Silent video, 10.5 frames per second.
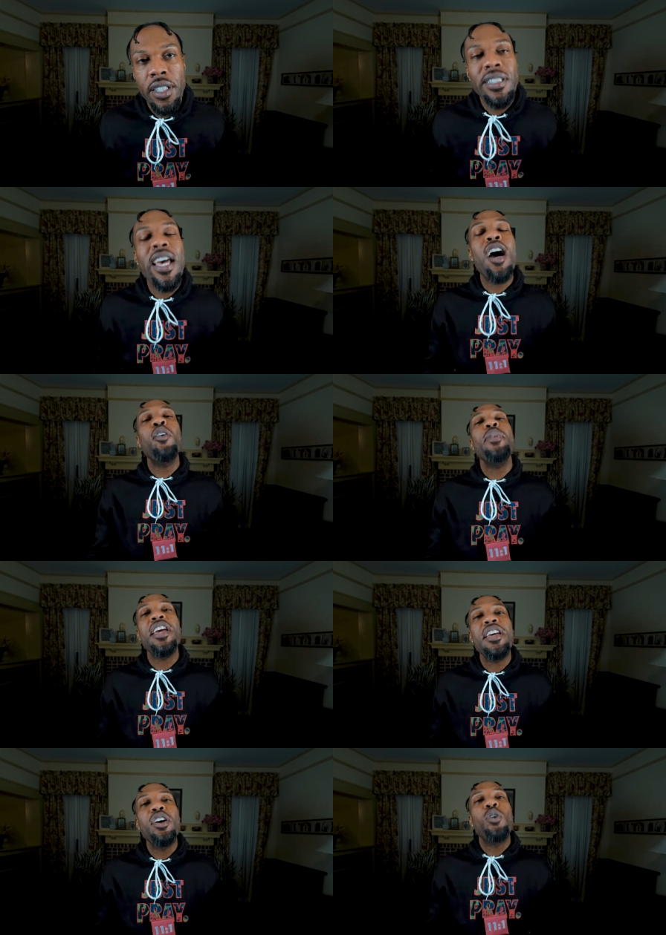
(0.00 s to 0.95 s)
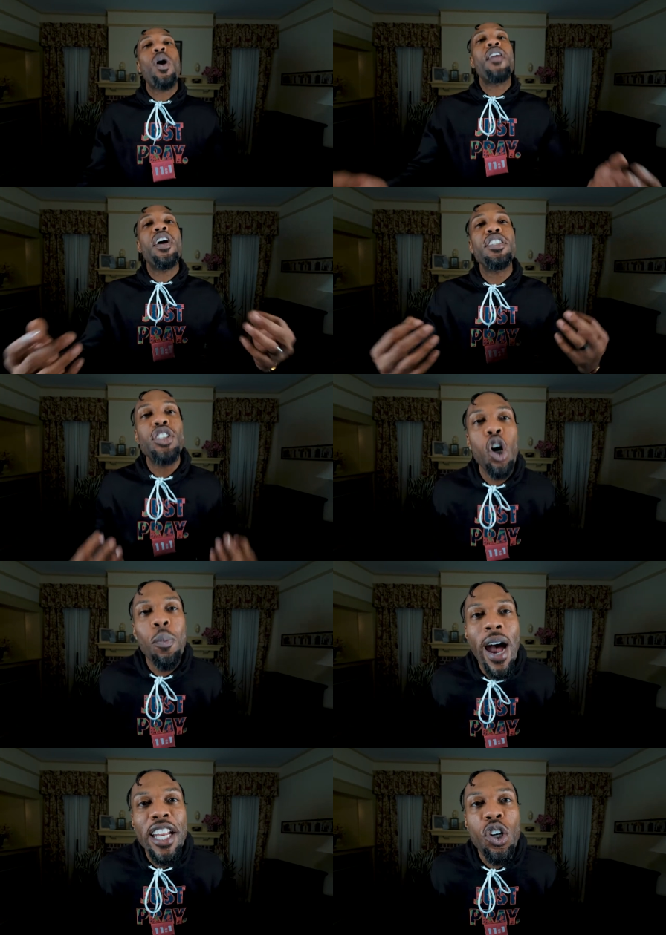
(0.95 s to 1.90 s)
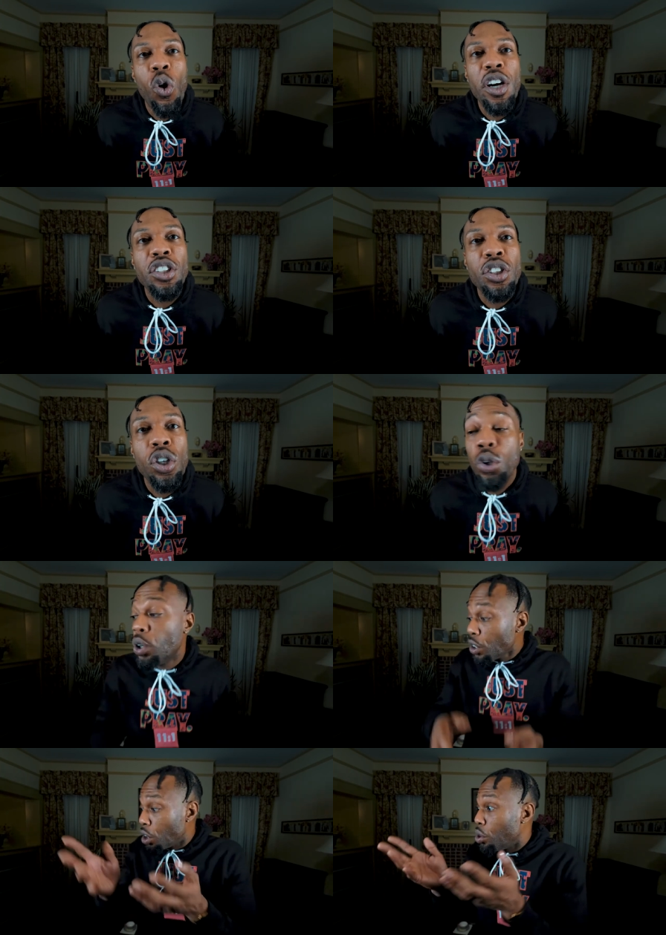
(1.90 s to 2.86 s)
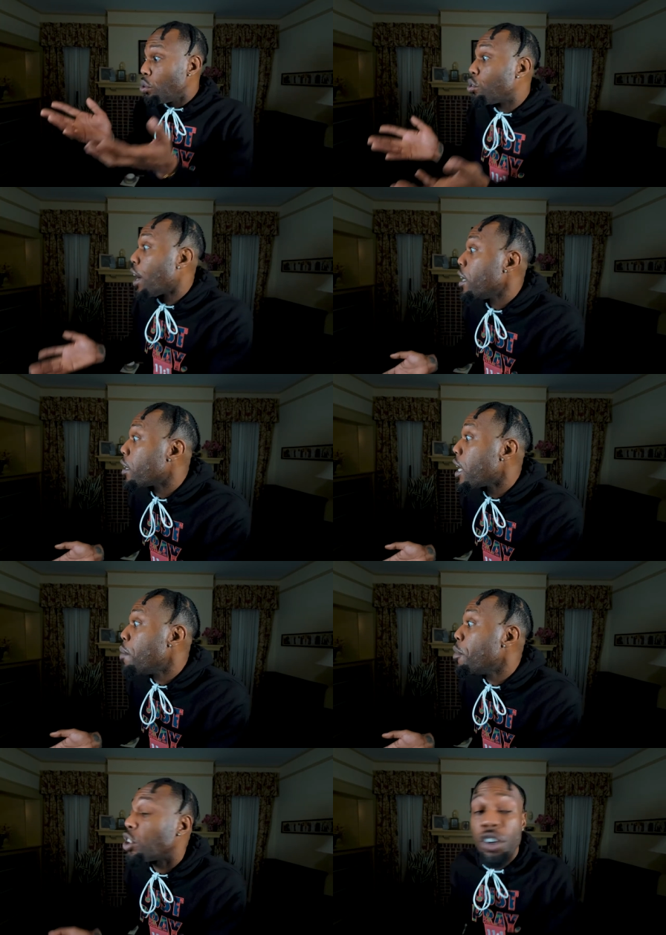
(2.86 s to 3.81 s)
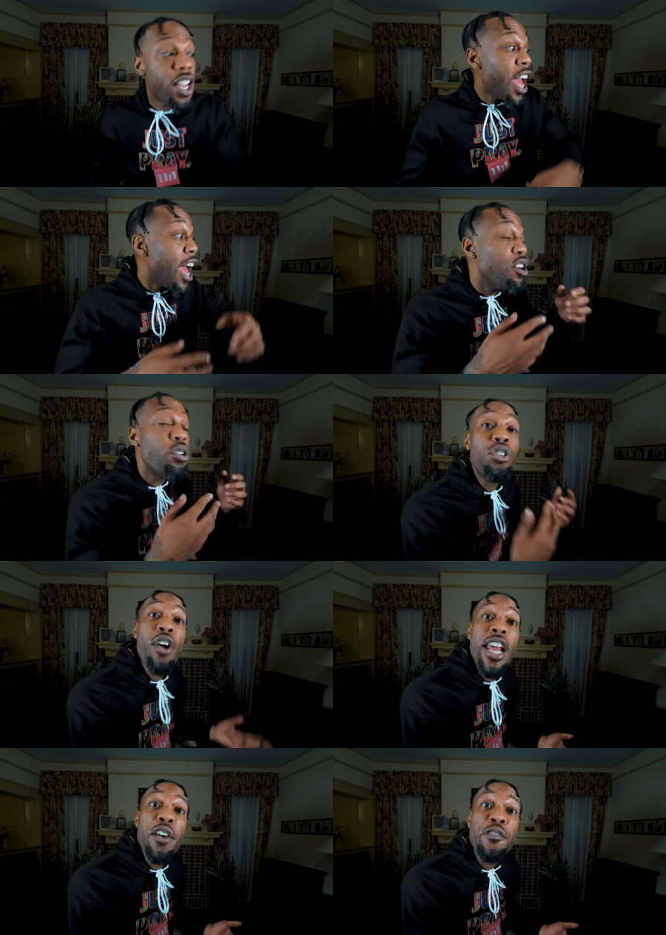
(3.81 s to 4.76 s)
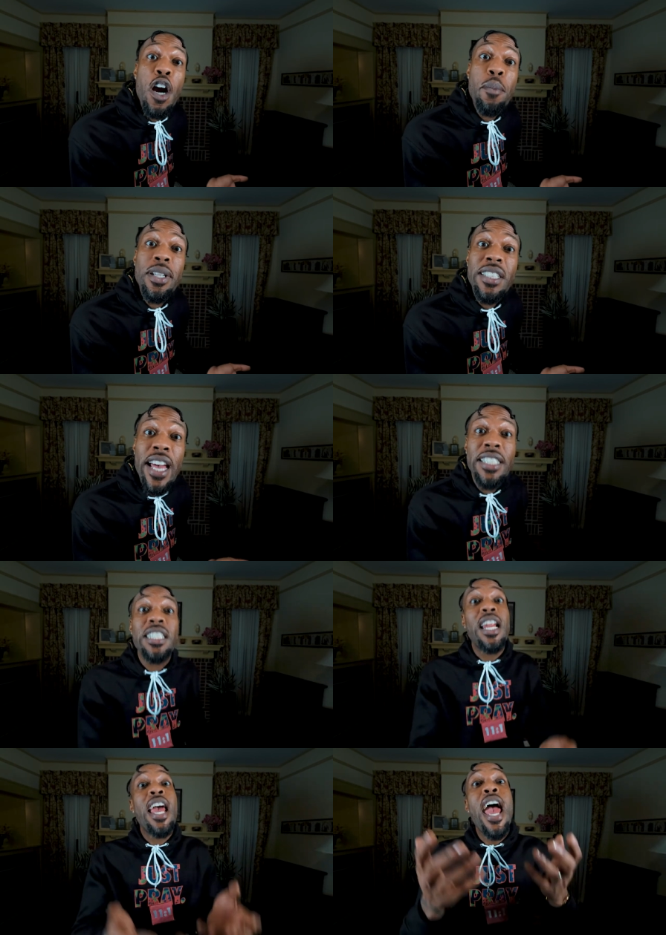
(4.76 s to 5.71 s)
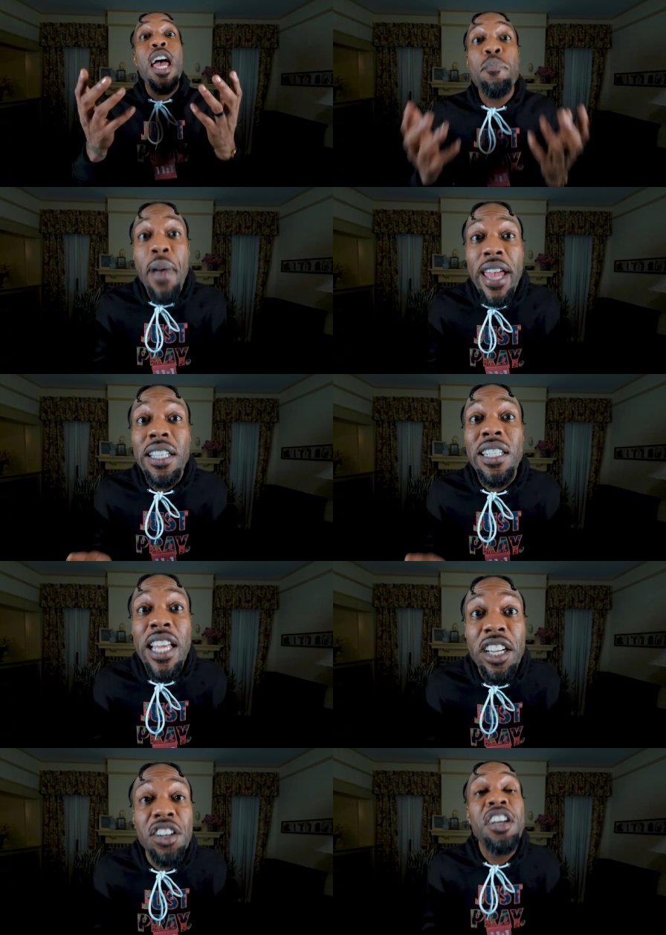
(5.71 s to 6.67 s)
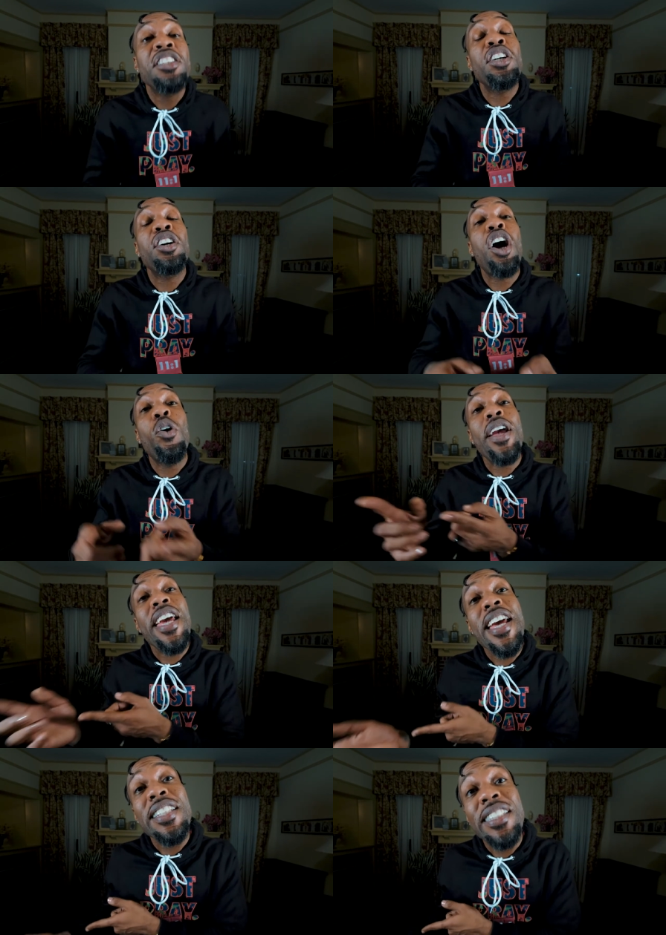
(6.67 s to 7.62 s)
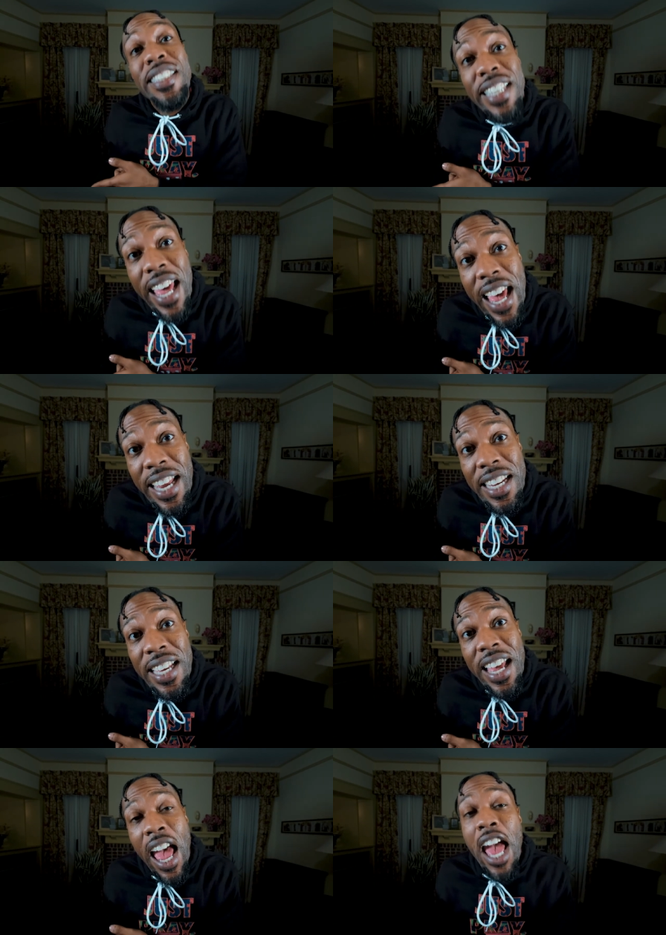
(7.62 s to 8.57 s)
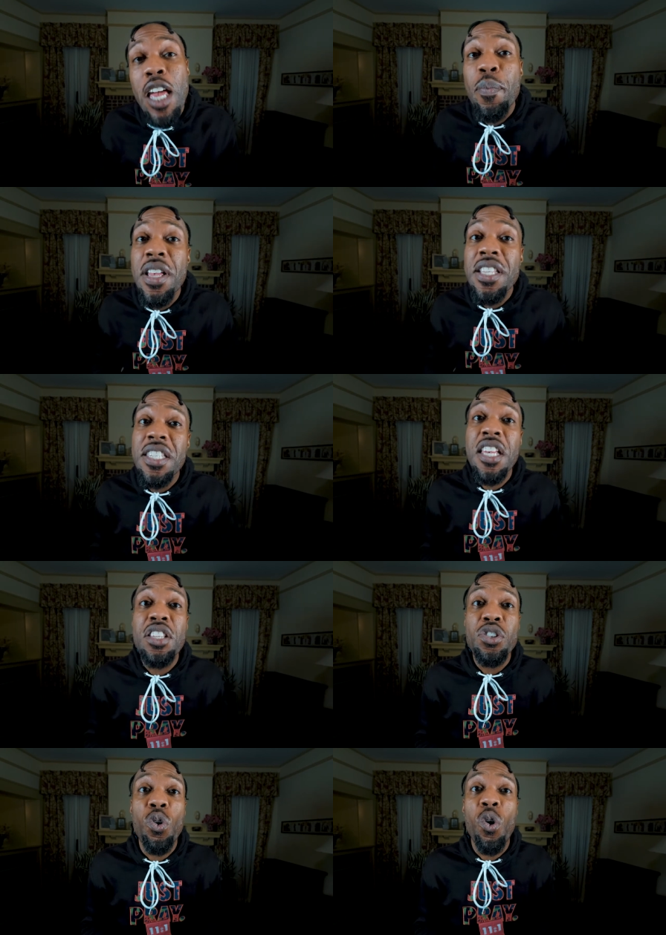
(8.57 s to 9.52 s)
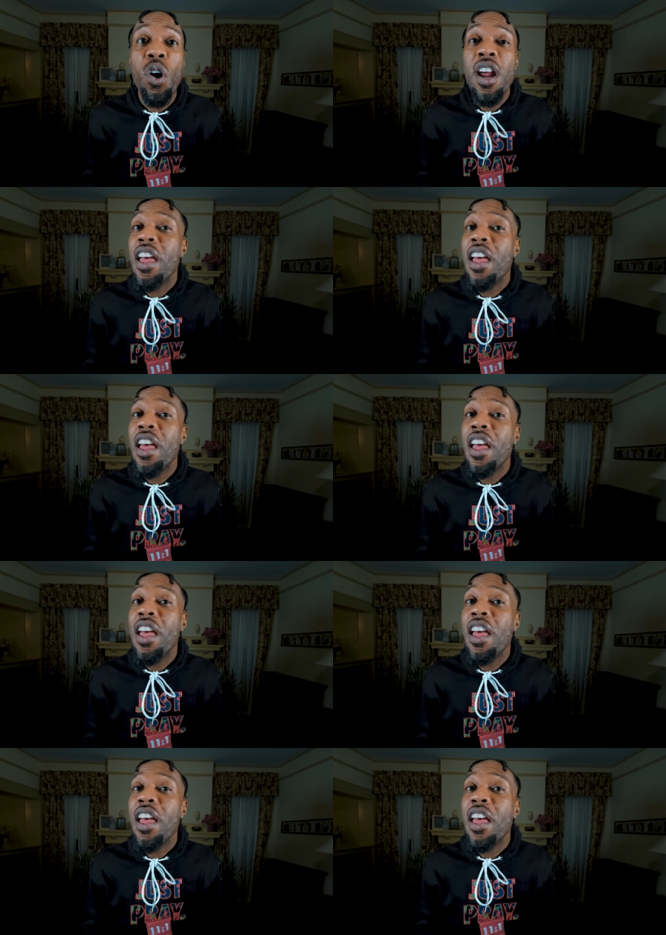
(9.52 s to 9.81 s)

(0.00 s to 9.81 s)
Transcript: Tell me why there's nobody going to school to do great in chemistry and do great in fermentation and make liquor to go in said ABC store